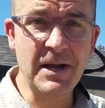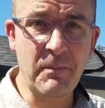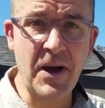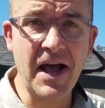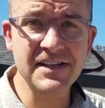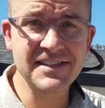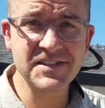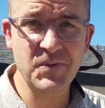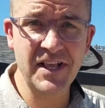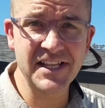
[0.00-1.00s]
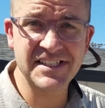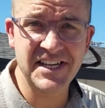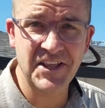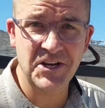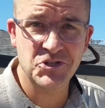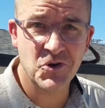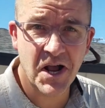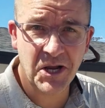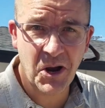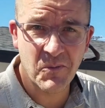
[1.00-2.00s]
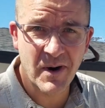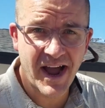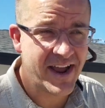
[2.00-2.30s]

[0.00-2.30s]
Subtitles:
pause as we listen to the truck go by.